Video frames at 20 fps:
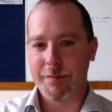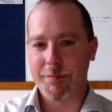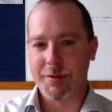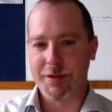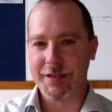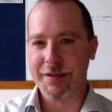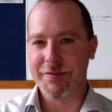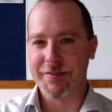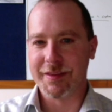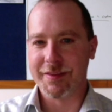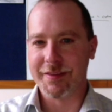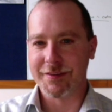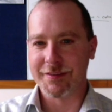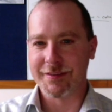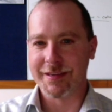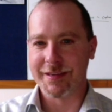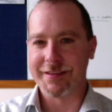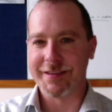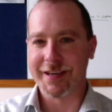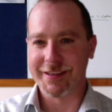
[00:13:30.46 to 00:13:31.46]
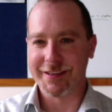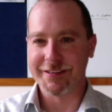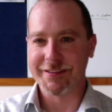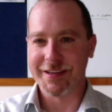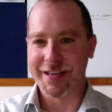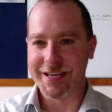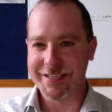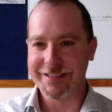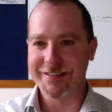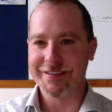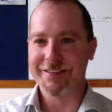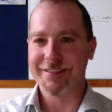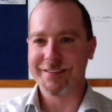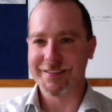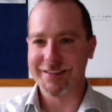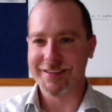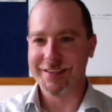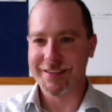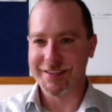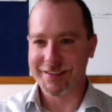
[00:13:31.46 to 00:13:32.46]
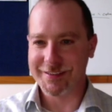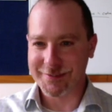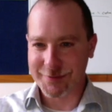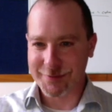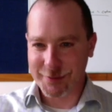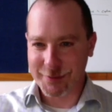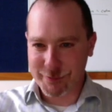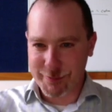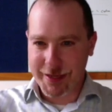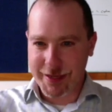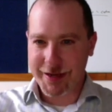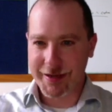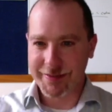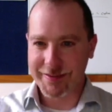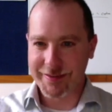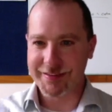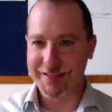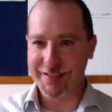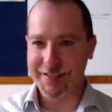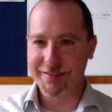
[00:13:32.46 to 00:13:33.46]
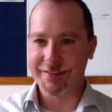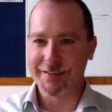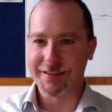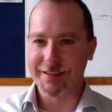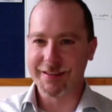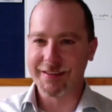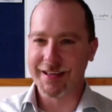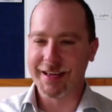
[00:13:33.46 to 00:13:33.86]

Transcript: belief that there's an intelligent agency sort of behind the scenes.